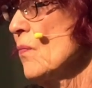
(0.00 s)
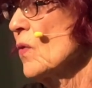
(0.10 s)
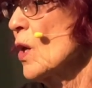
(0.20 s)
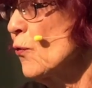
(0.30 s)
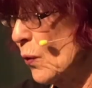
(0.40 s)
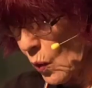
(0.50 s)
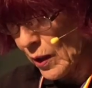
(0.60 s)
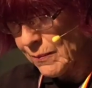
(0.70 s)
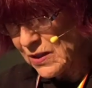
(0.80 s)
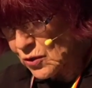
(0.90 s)
if we want to
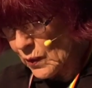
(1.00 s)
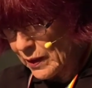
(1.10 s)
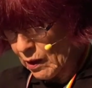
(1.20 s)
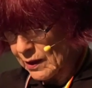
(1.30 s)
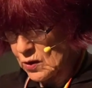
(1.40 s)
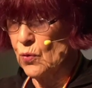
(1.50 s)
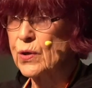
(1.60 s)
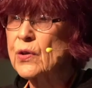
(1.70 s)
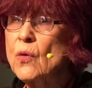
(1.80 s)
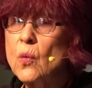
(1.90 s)
be doing God's work
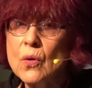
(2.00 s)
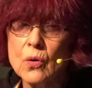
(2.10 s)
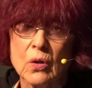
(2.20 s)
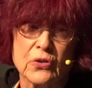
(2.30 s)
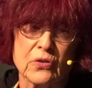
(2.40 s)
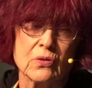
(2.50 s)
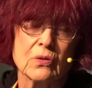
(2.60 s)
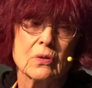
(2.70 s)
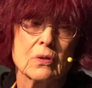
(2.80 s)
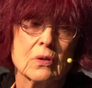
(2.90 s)
in the world.
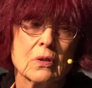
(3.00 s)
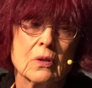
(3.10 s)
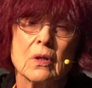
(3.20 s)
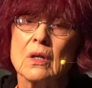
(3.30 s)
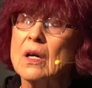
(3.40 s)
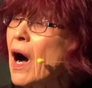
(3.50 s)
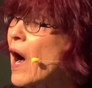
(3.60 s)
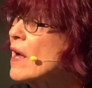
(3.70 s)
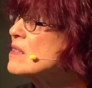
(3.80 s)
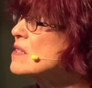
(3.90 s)

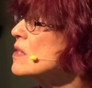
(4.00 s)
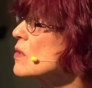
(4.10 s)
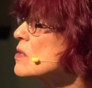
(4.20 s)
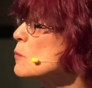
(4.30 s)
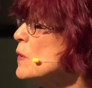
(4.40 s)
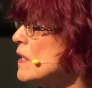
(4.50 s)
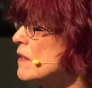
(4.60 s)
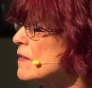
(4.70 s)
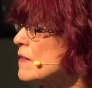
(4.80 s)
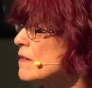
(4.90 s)
God still
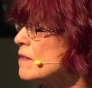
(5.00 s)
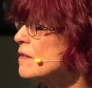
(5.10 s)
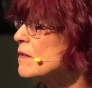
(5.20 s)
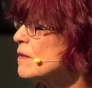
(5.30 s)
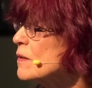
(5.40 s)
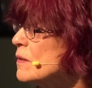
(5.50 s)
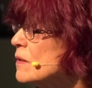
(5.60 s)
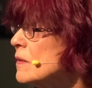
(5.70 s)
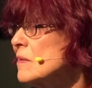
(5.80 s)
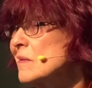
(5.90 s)
speaks,
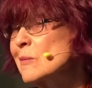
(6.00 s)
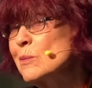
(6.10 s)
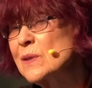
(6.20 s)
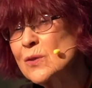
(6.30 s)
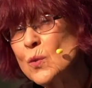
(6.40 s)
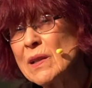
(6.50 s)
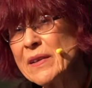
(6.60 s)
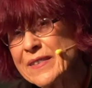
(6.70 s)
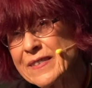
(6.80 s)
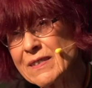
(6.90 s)
but do we
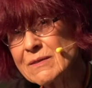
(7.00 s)
listen?